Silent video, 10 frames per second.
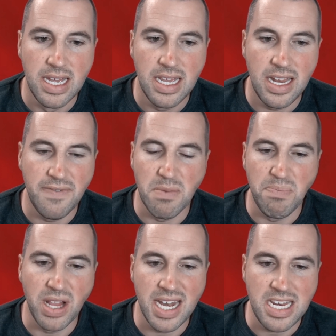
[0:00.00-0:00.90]
If the
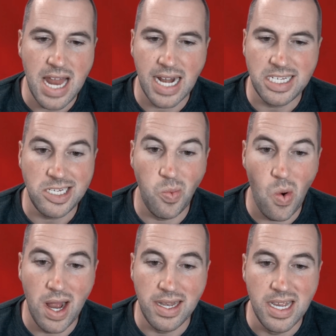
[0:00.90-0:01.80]
bloody Nazis
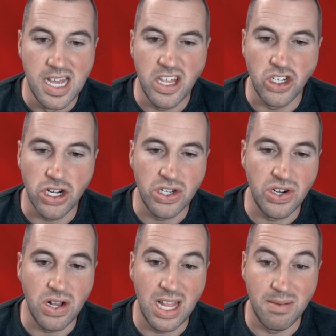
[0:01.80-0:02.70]
won, the
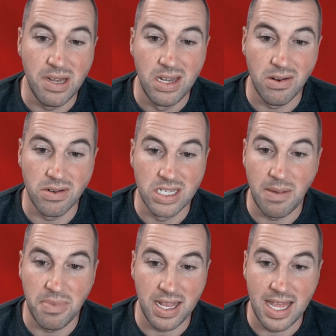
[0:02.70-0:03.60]
Churchill Club, or
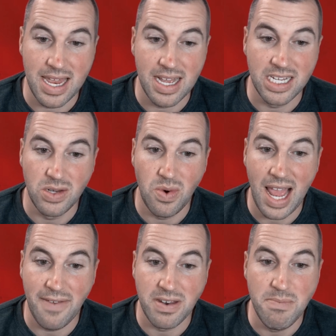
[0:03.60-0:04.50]
something like us, would
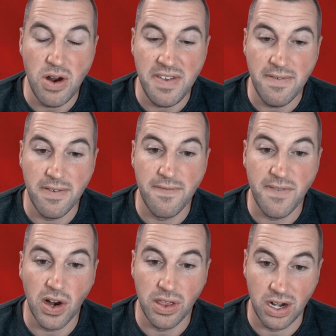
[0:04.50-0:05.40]
have to move even
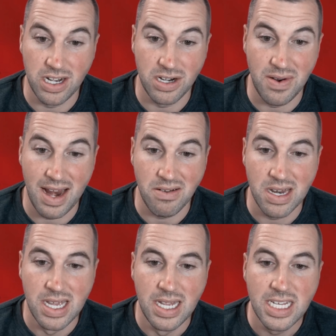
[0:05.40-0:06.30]
further underground.
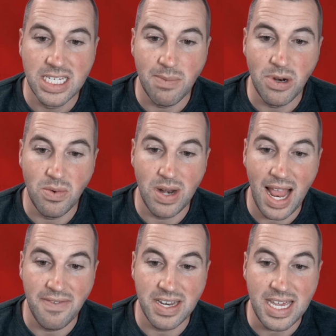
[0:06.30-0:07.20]
Someone would
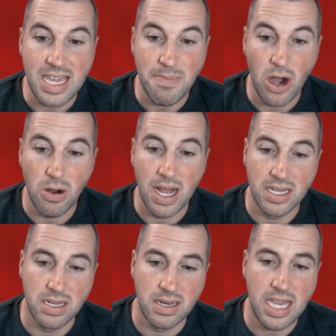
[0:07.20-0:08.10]
have to keep
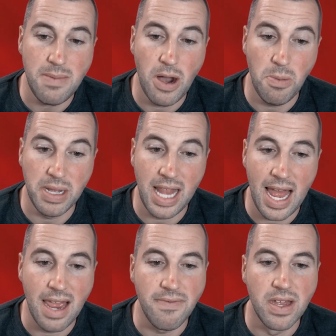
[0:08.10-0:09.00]
hope
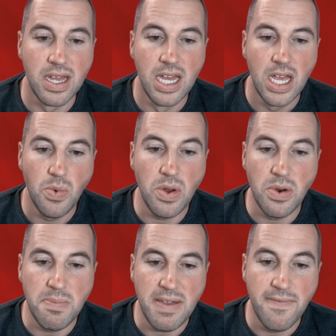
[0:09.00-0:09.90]
alive. We
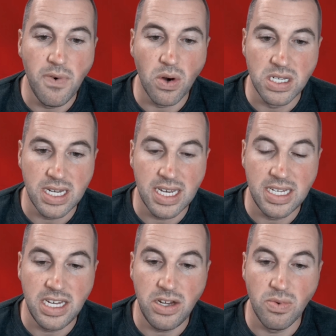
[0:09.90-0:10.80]
would be forced to
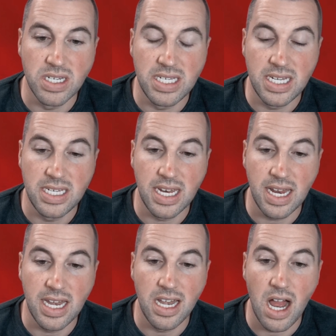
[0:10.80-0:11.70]
continue resisting
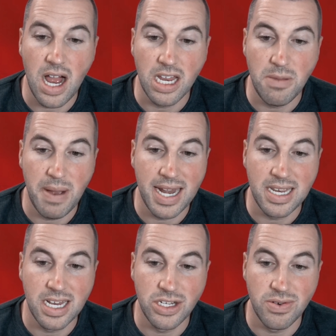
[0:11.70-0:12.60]
in an occupied
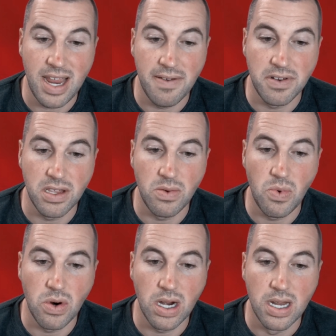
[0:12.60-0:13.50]
country after the
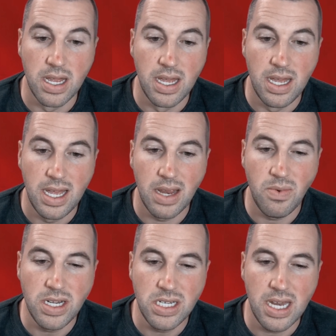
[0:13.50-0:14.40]
war. I
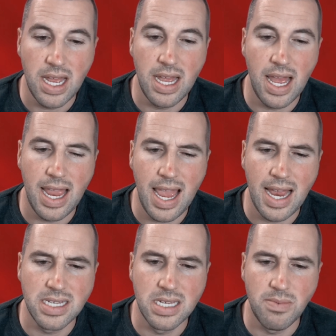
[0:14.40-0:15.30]
wished I
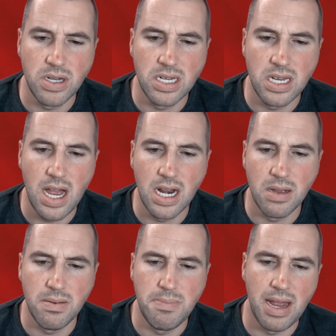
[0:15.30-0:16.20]
had someone to talk
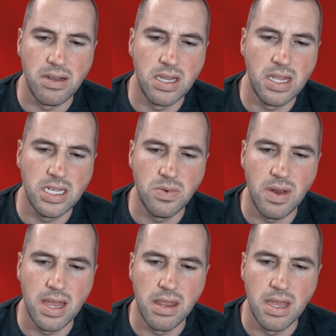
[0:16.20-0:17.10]
about this
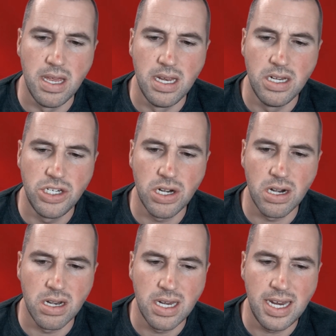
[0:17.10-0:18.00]
with.
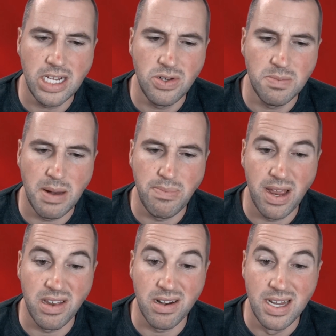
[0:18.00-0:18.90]
Sure, Jens was my
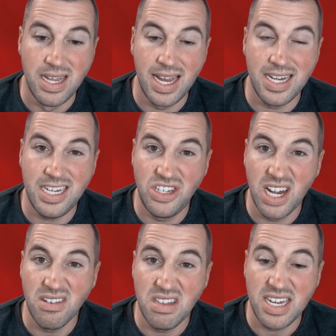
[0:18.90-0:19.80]
brother, and he
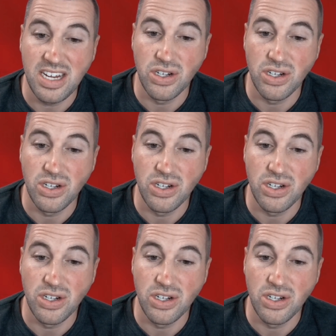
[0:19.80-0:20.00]
shared the danger